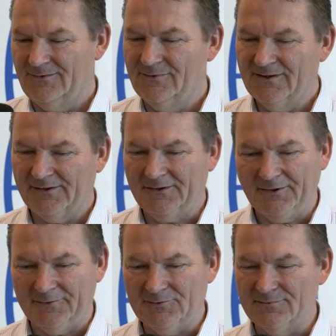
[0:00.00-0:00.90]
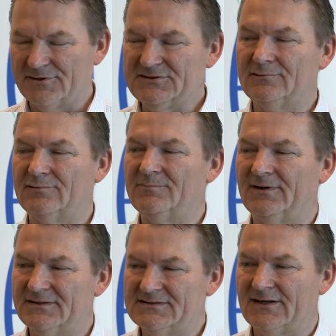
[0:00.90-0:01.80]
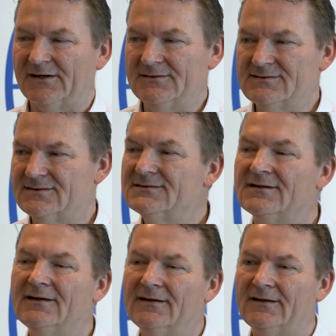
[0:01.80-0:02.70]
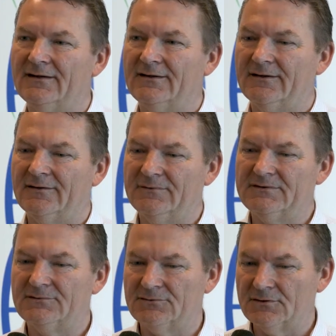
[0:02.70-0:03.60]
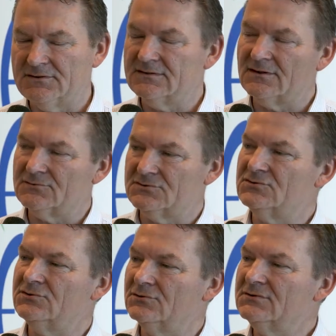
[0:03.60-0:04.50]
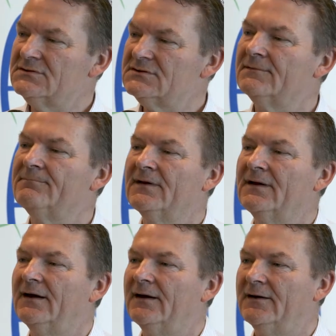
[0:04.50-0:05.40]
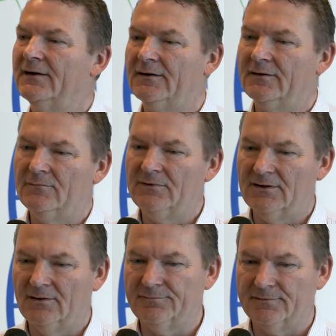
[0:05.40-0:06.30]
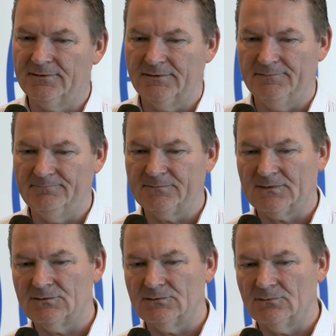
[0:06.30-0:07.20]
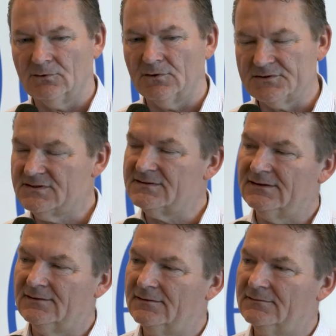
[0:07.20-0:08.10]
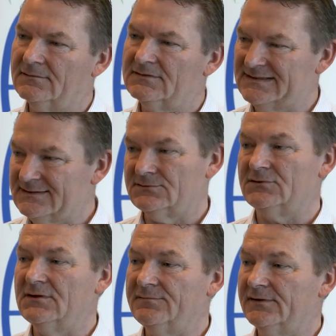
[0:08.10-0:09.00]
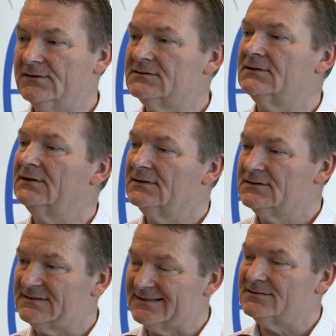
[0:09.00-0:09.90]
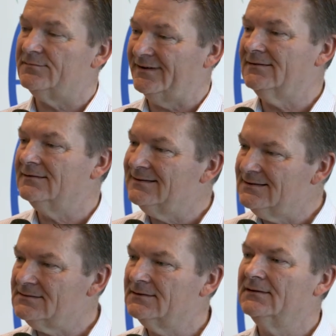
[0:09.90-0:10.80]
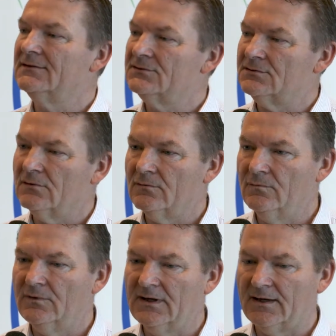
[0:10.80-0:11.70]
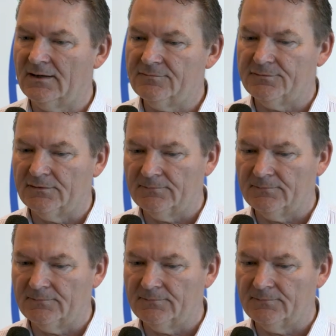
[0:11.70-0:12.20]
We are a University of Applied Sciences with 13,000 students. We offer courses in 6 study fields, 6 faculties. So we have